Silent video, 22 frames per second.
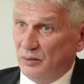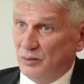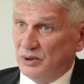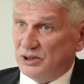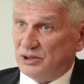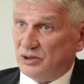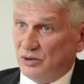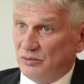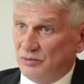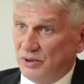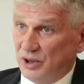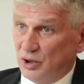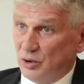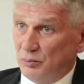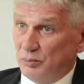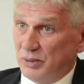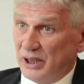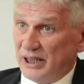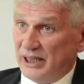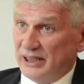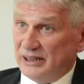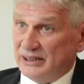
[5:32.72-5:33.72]
our
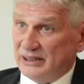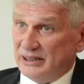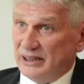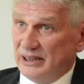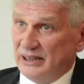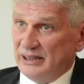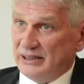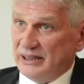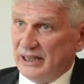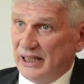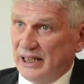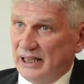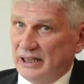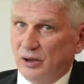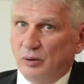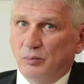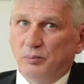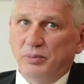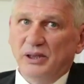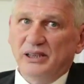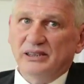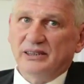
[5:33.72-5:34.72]
smart
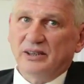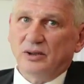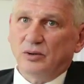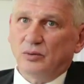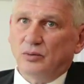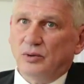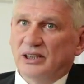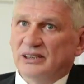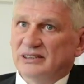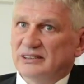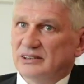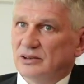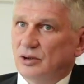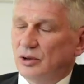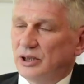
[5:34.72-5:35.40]
way of